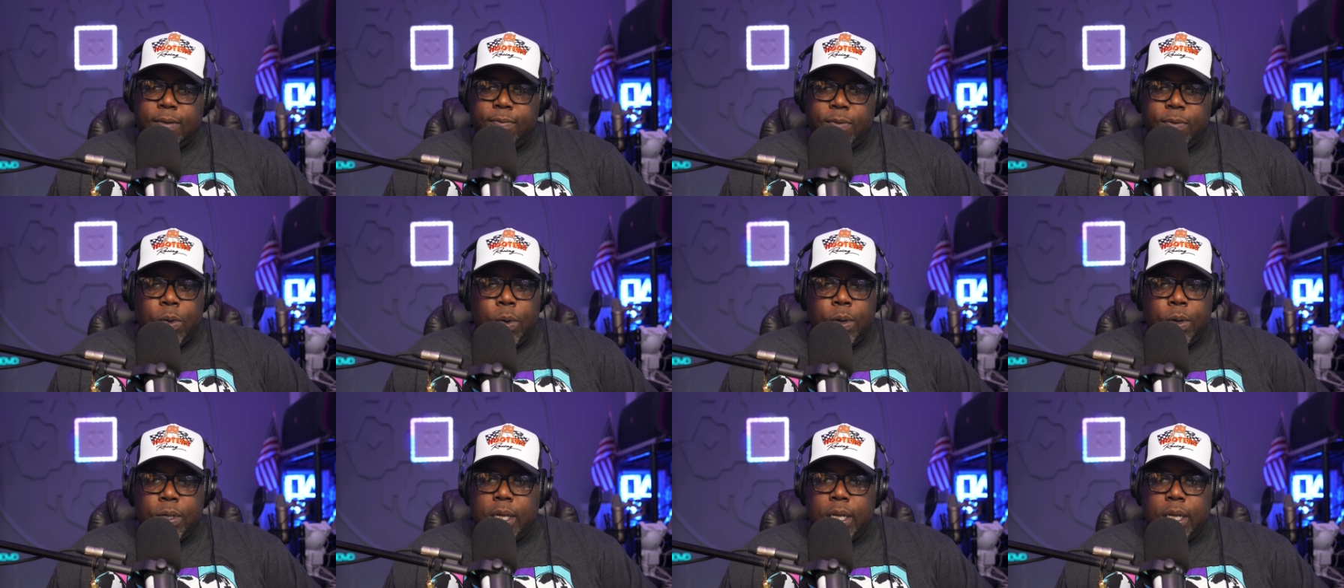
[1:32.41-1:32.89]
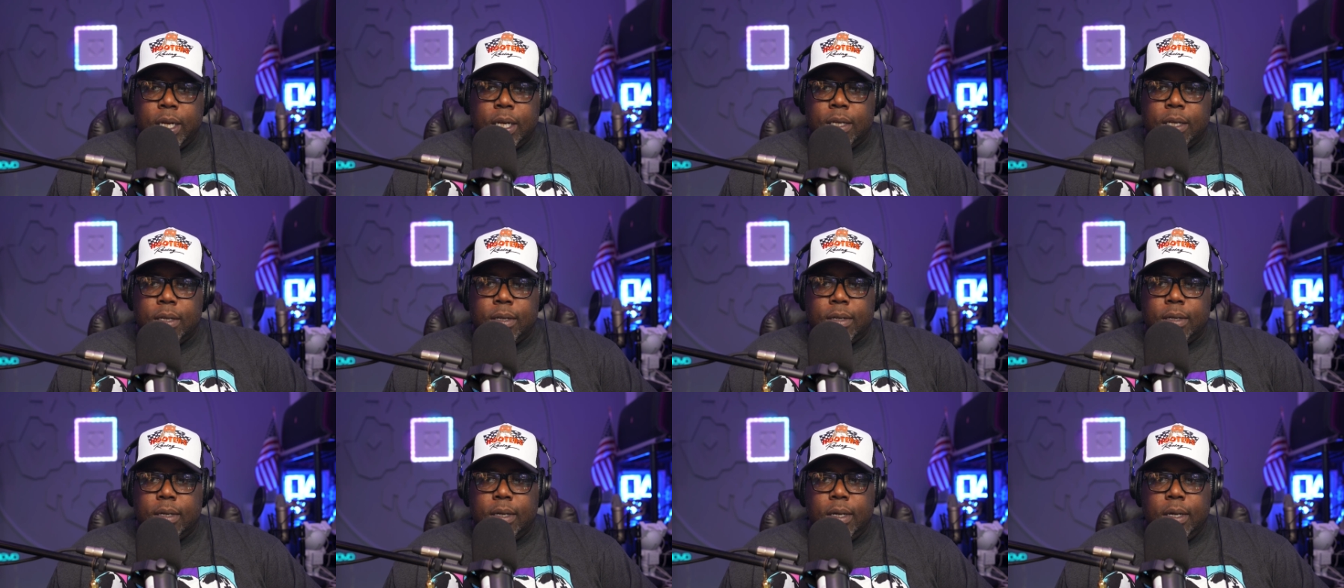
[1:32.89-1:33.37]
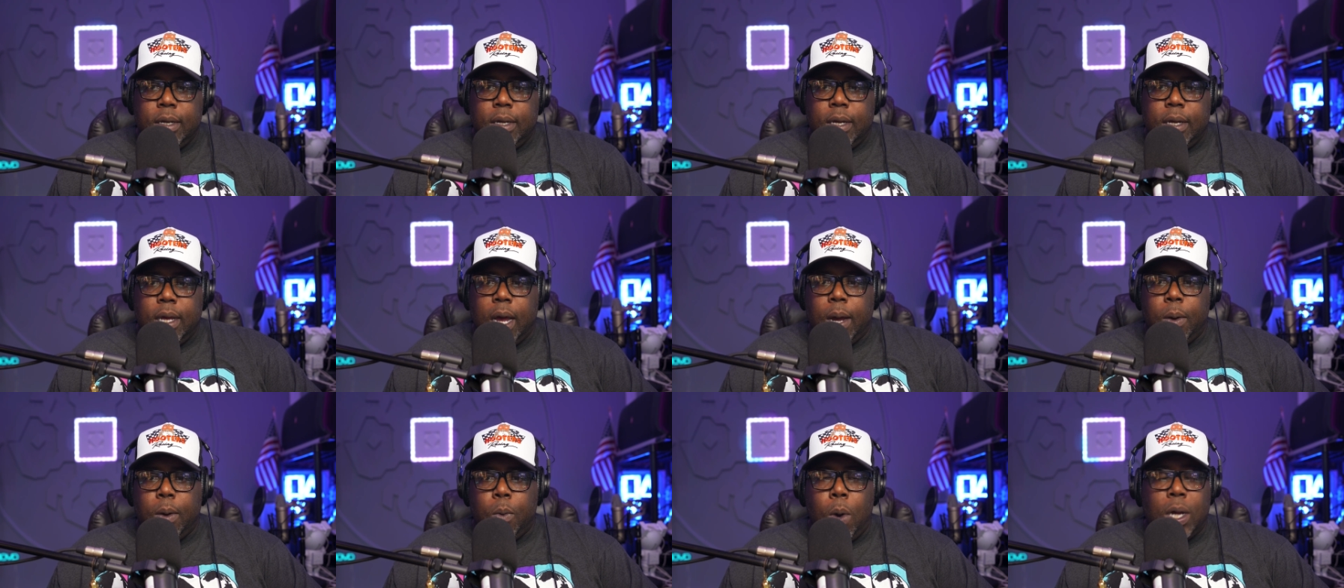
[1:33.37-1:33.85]
And of course, I didn't
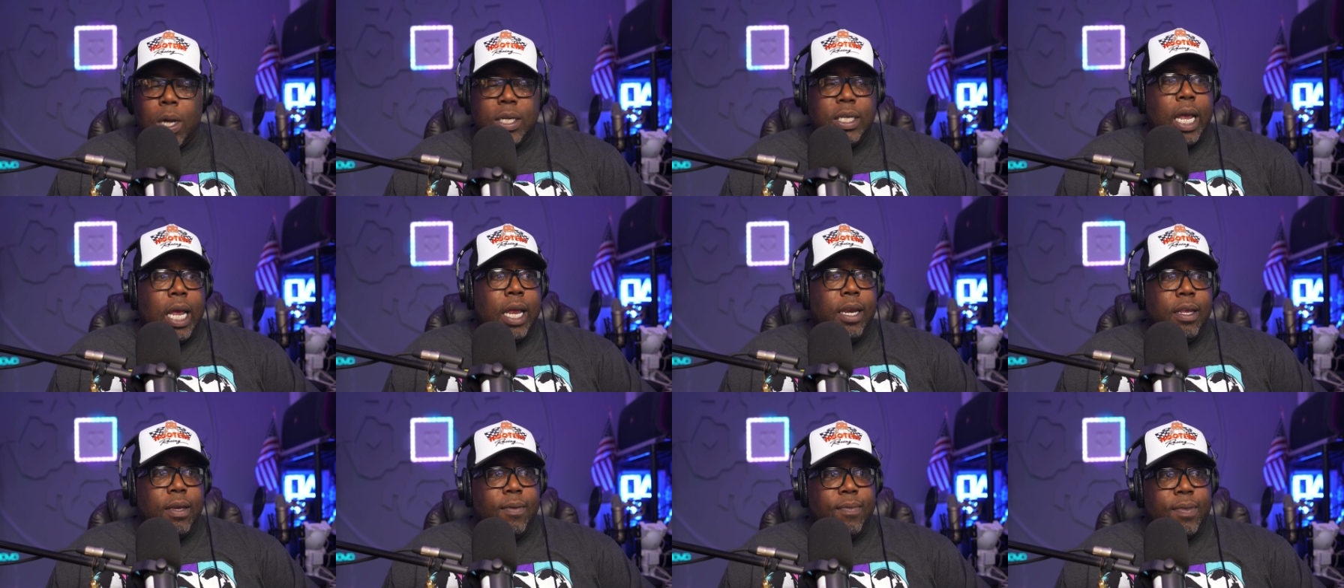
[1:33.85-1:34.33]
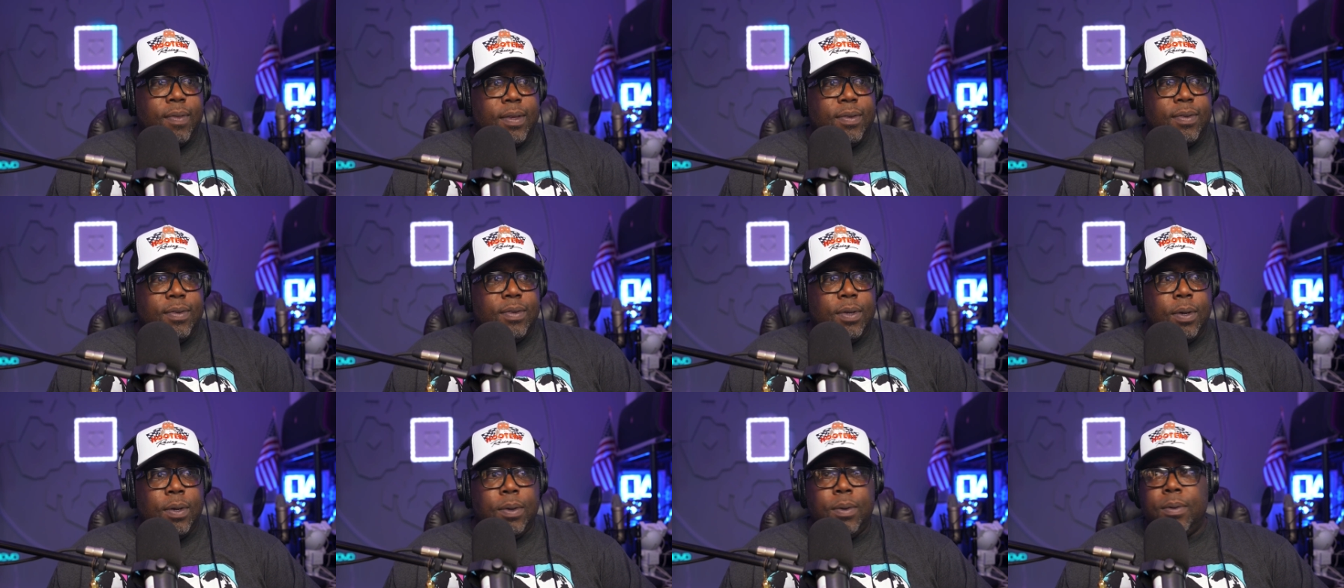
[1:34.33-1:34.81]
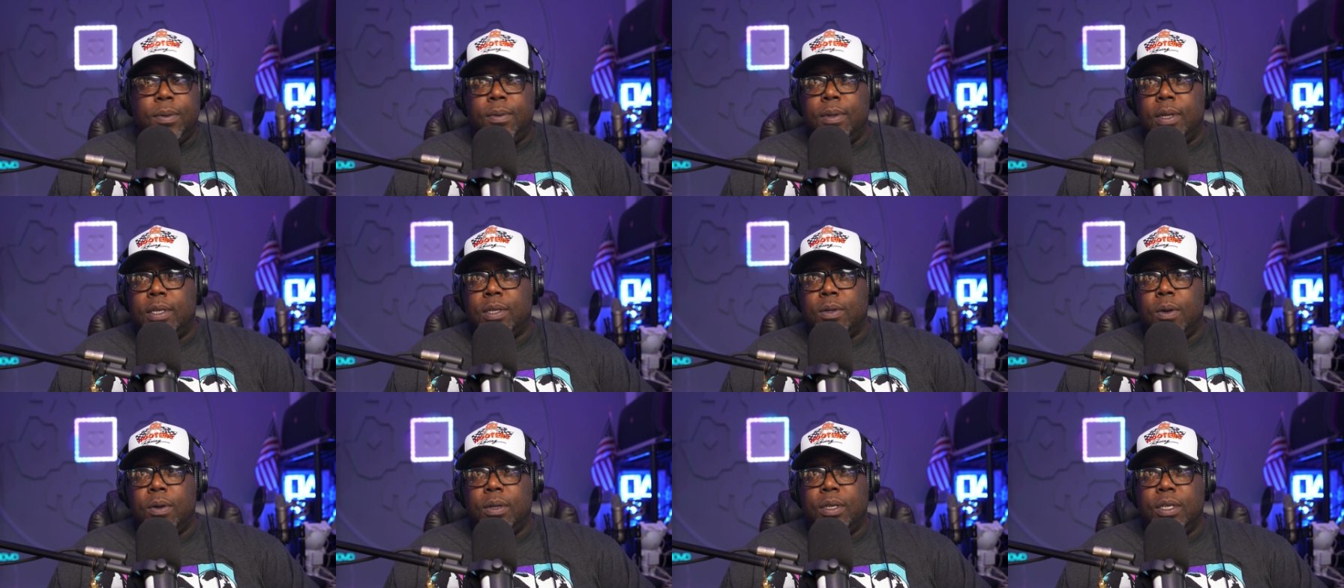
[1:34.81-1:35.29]
watch any of this, so
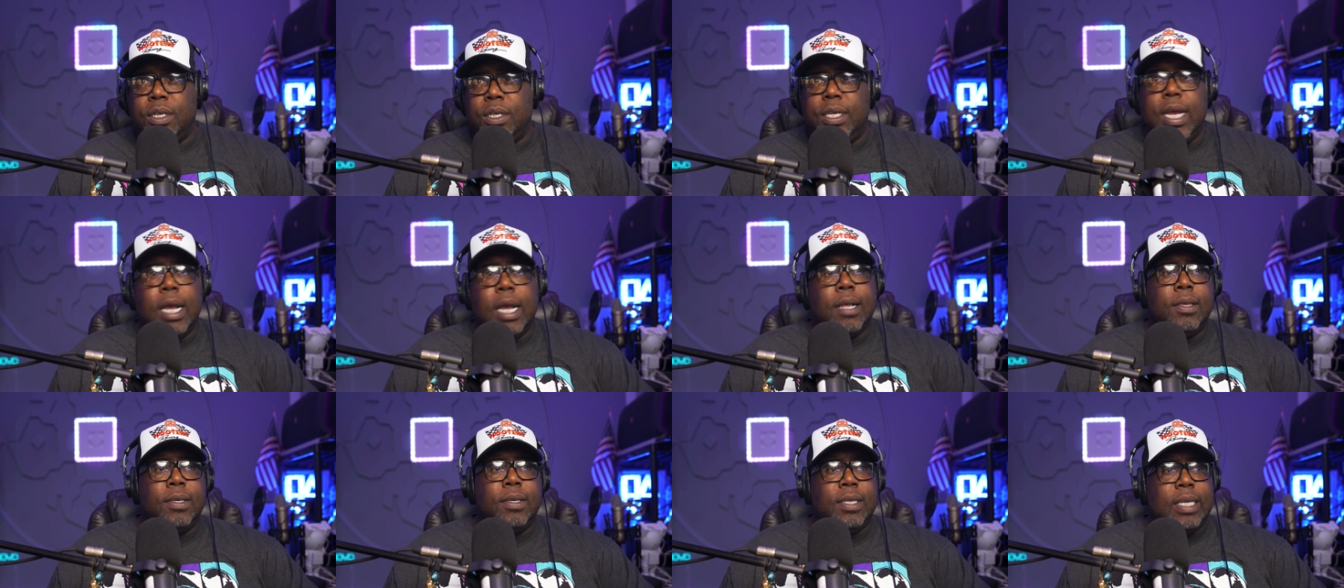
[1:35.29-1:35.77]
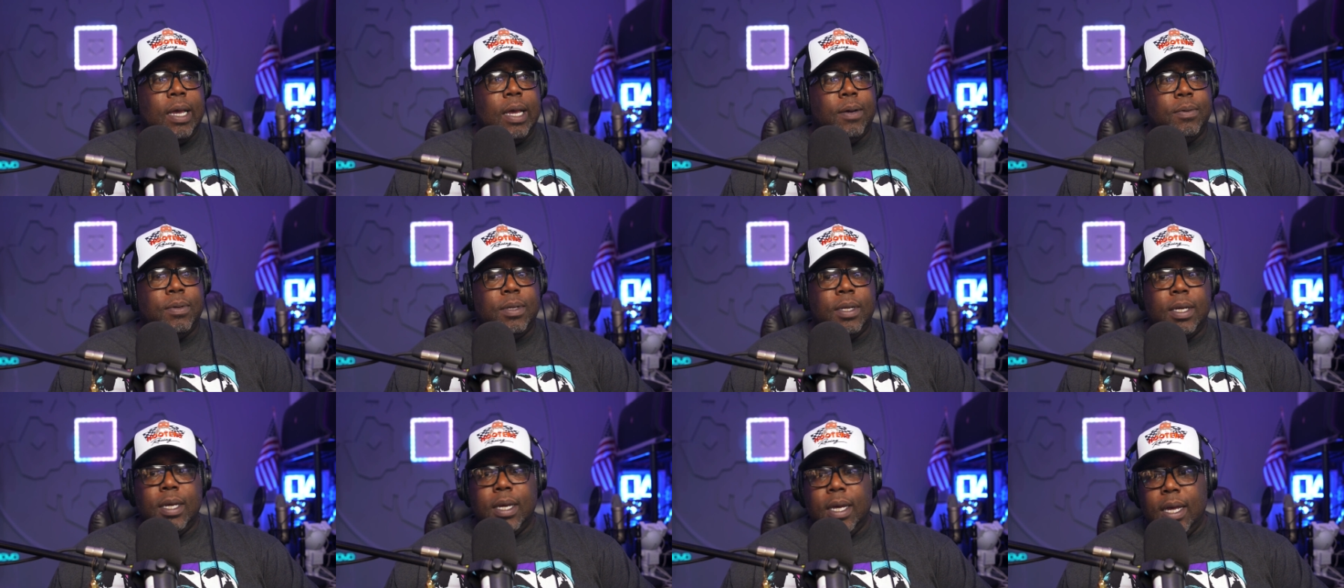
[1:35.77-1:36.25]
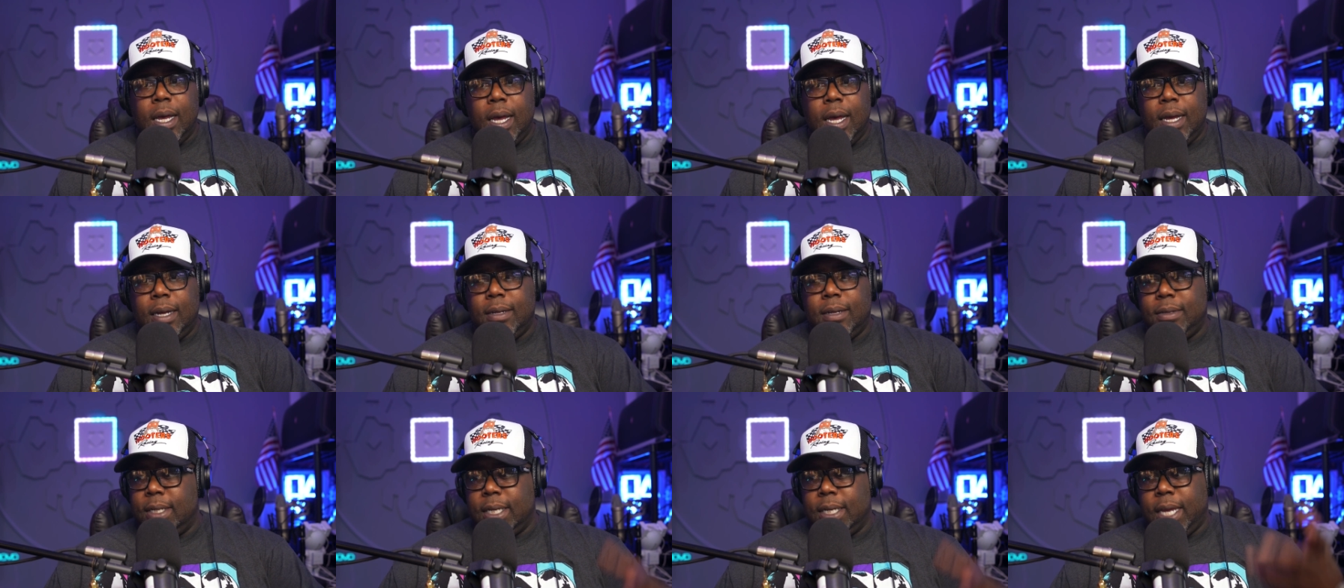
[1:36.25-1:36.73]
let's go ahead and check this out
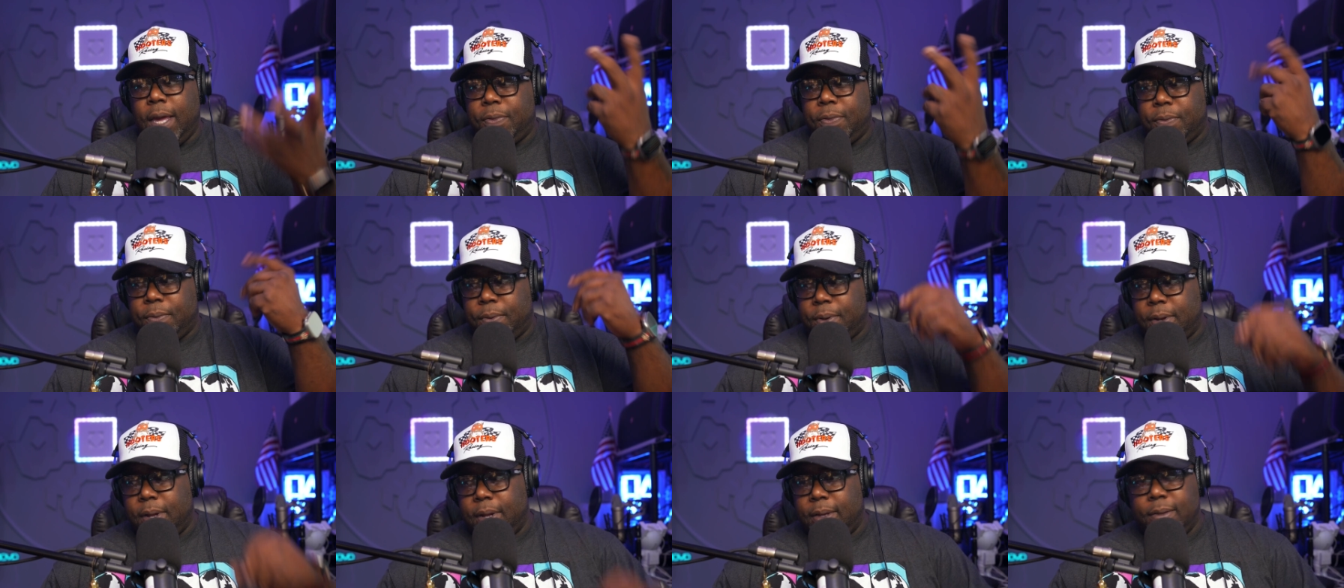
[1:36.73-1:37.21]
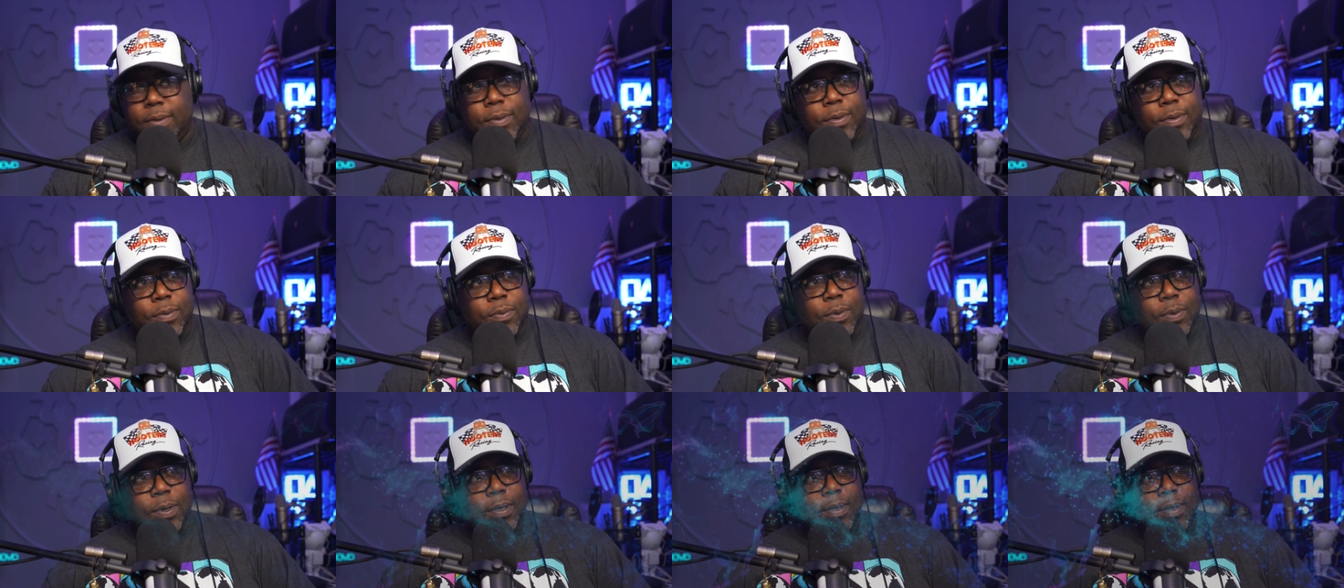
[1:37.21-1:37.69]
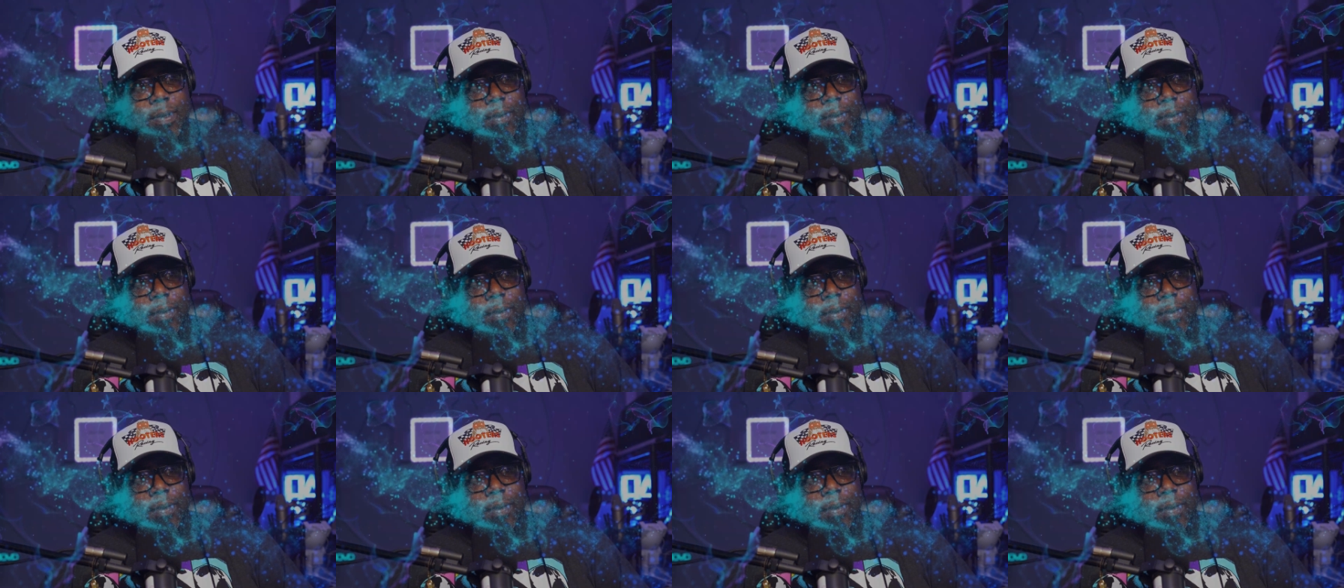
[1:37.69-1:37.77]
together, guys, right?